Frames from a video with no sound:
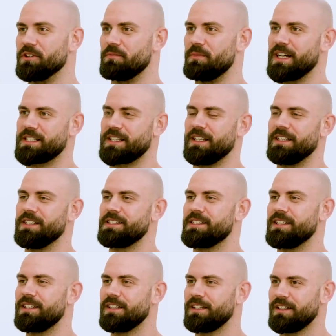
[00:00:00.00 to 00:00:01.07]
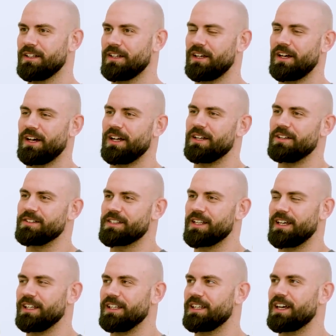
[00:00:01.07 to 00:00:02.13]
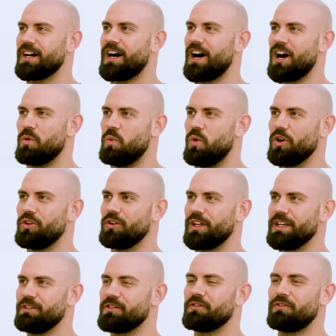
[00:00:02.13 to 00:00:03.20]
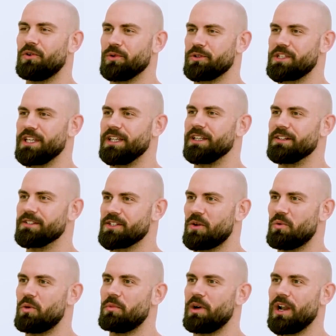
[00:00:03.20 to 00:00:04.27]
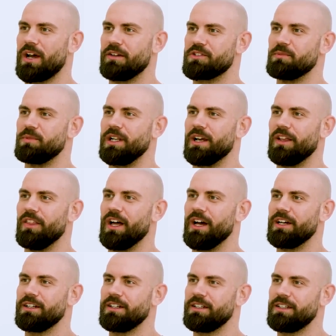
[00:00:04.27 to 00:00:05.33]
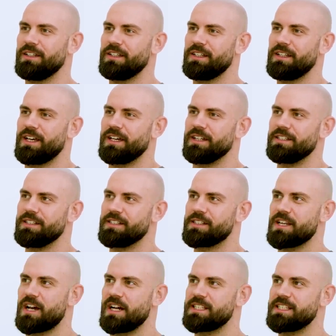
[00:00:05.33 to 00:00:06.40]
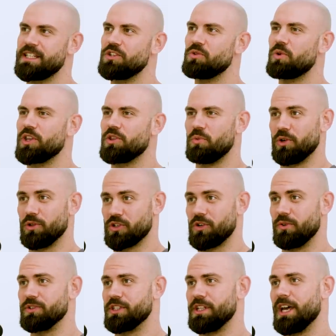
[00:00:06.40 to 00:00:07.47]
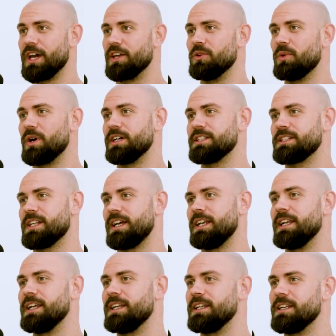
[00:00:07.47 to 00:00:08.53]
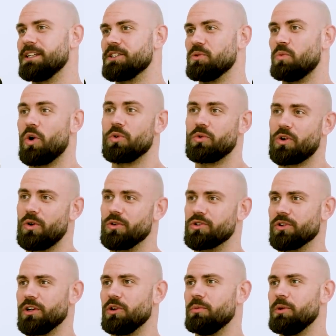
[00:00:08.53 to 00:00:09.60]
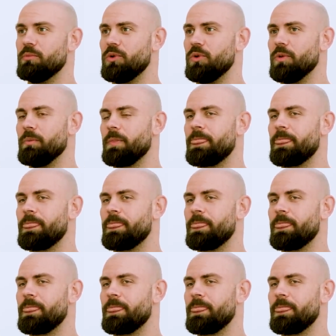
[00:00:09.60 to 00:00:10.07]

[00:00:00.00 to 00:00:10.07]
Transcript: of masculinity. And I was like, I want, even at 14, I was like, I want my life to be like that. And I see the way the world's going today, the way it's like leaning into woke culture a little bit more.